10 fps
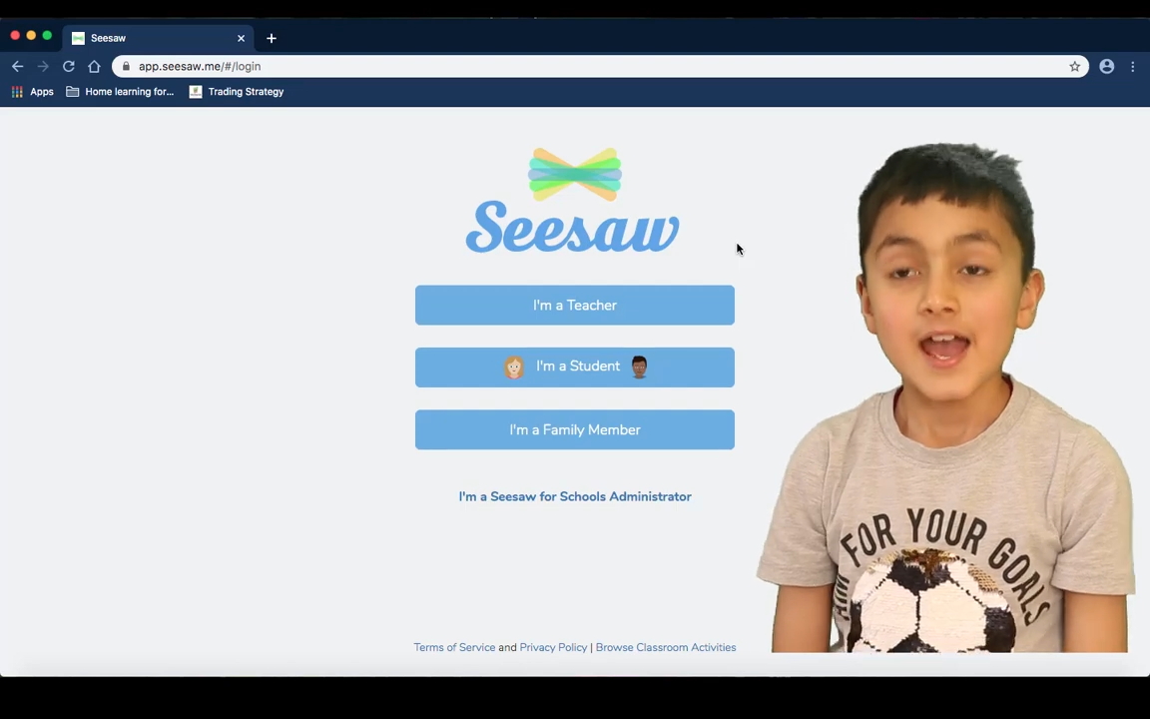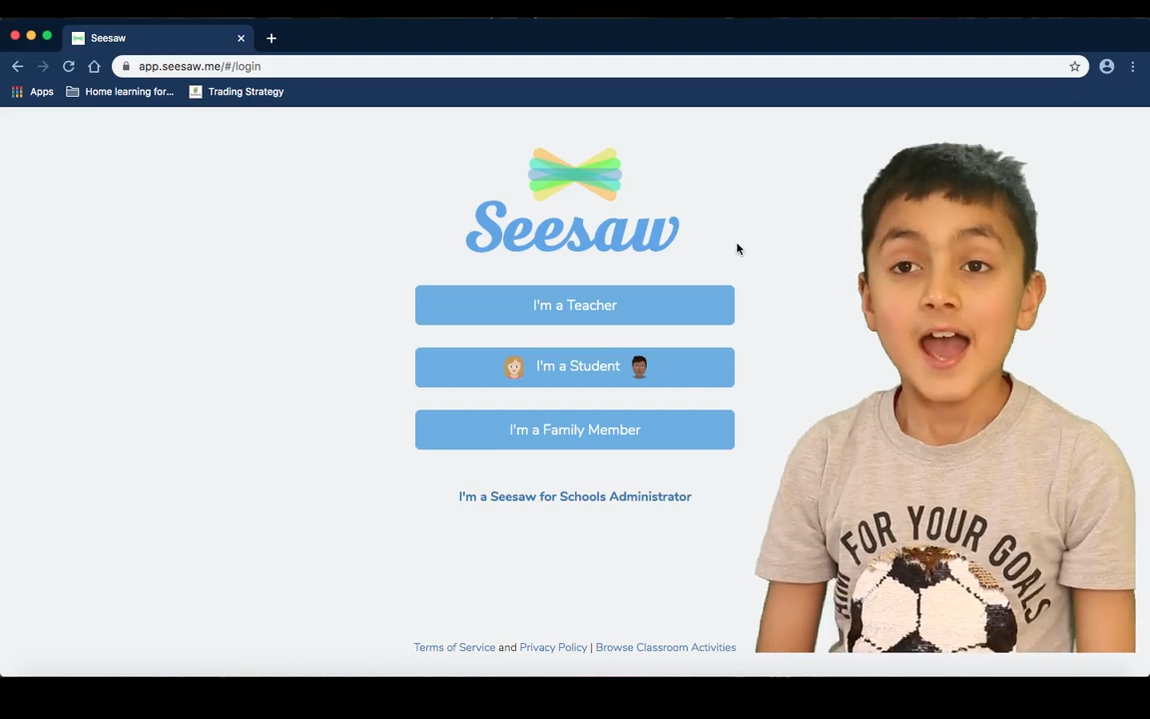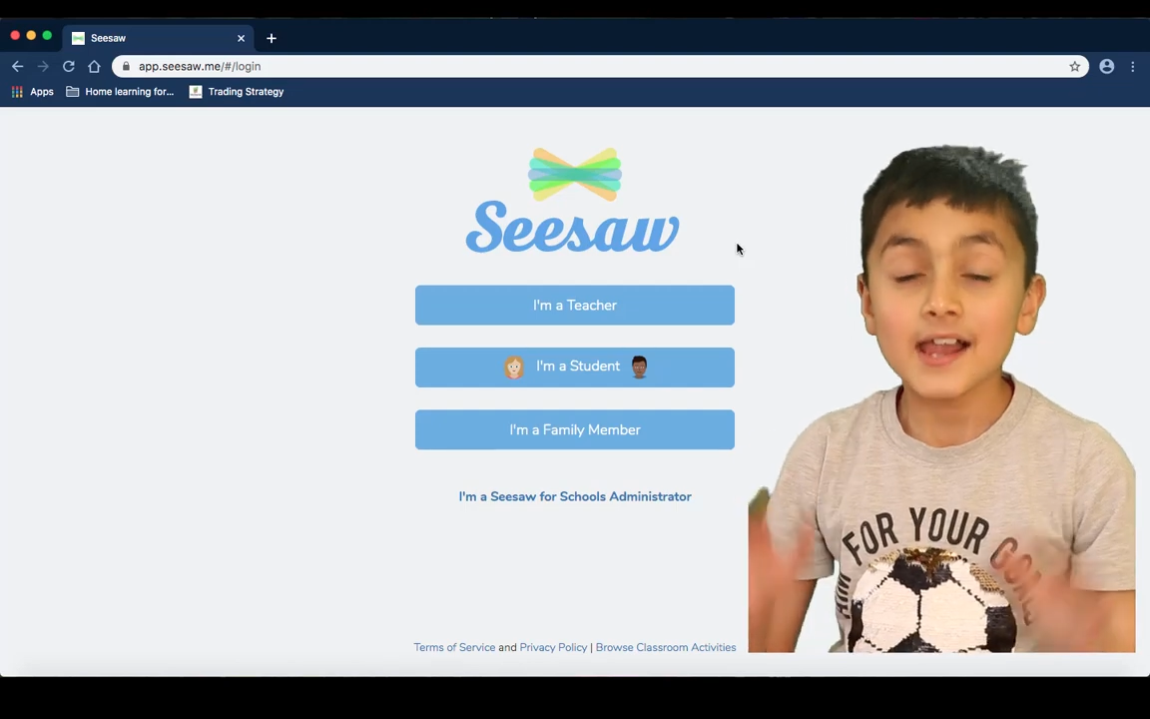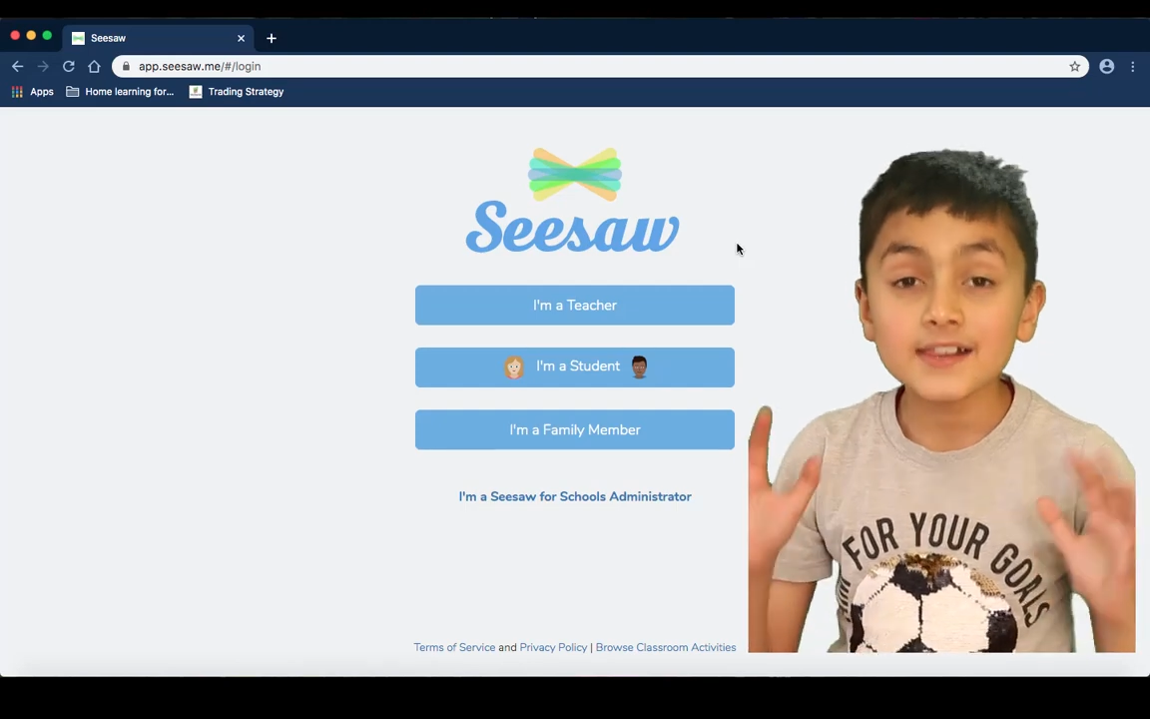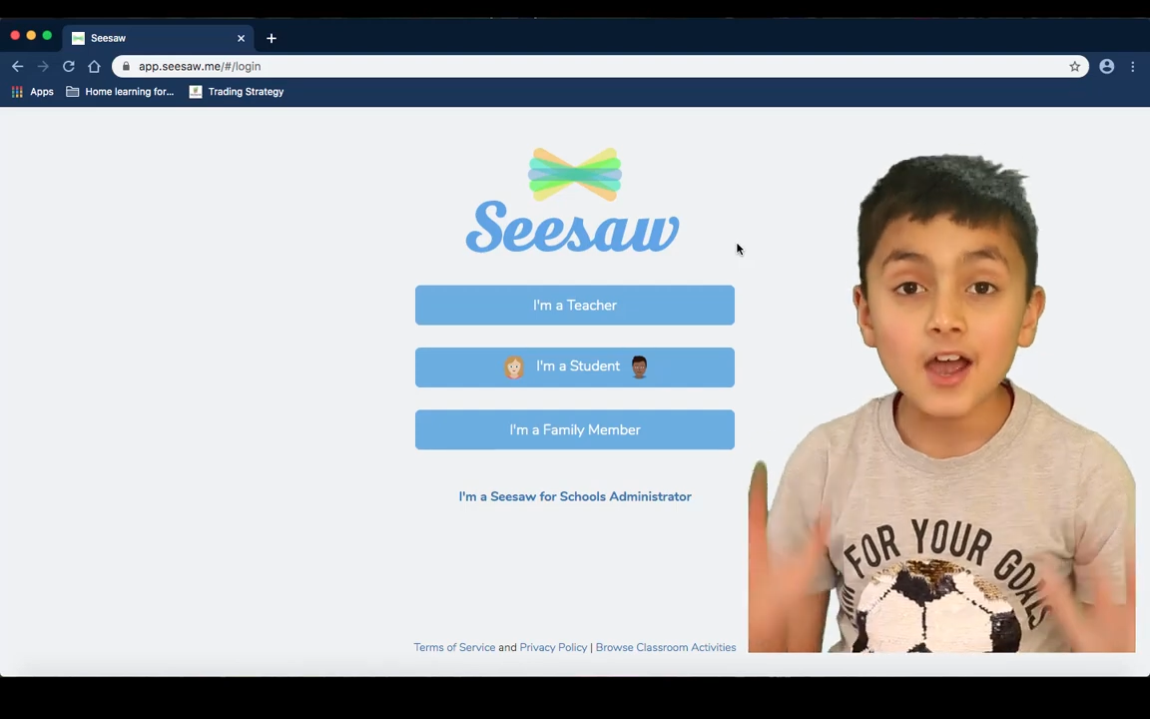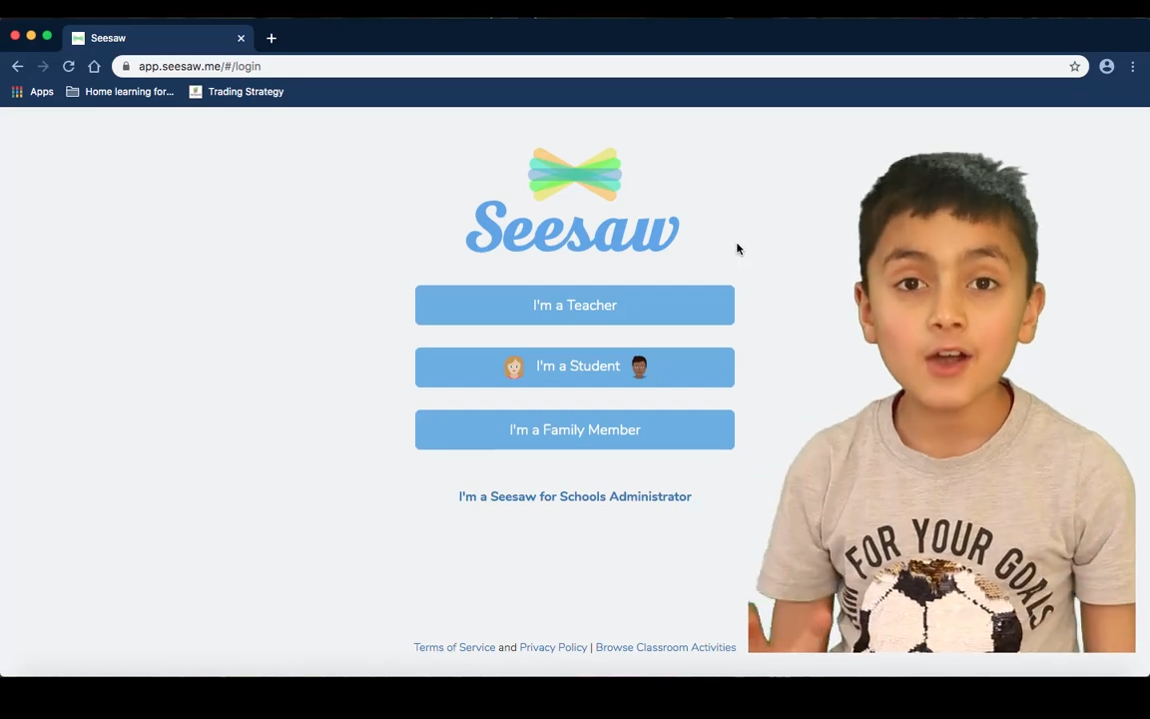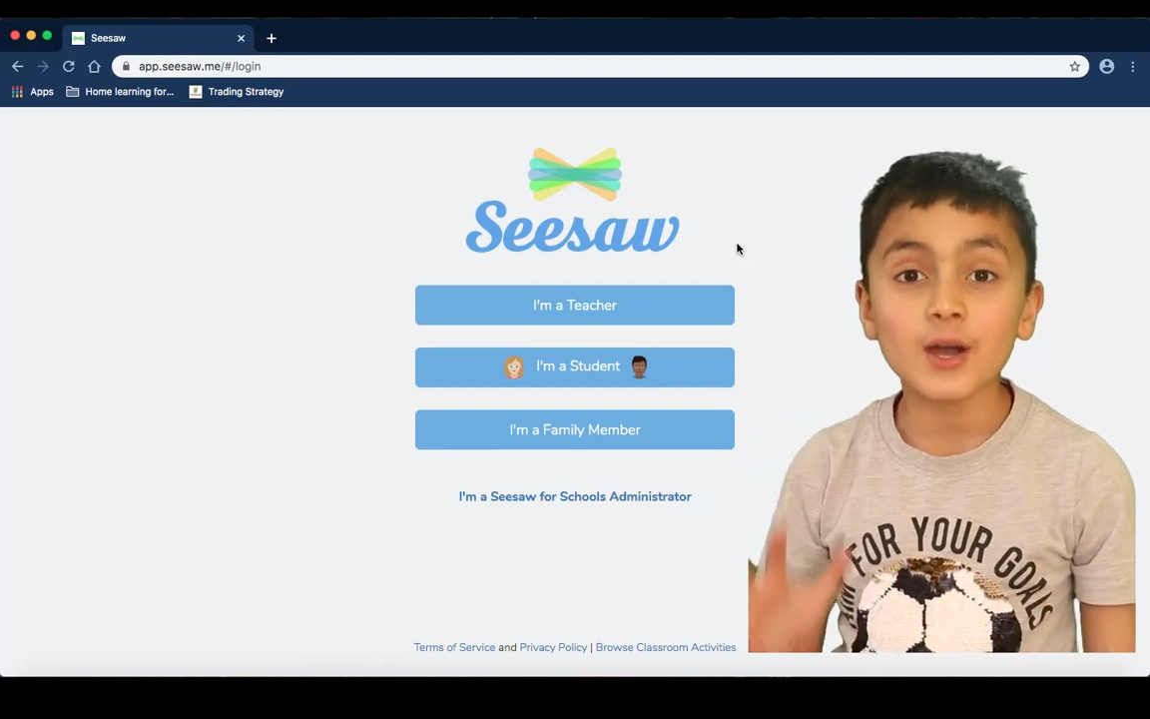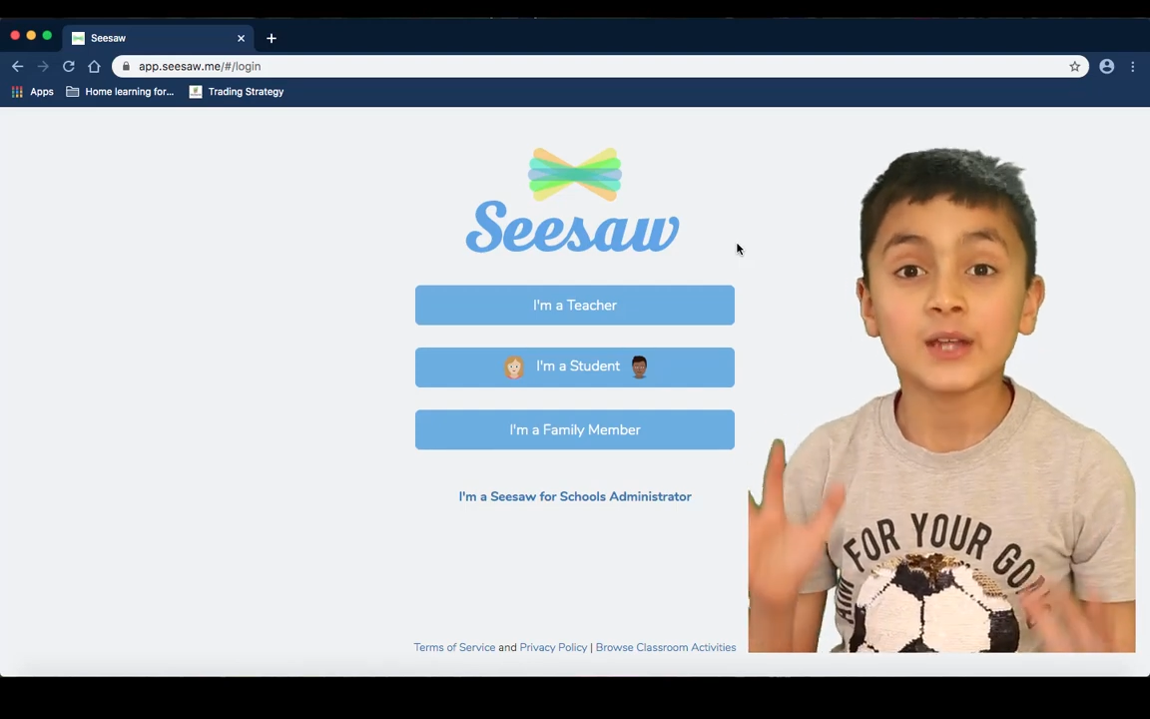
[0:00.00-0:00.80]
Hello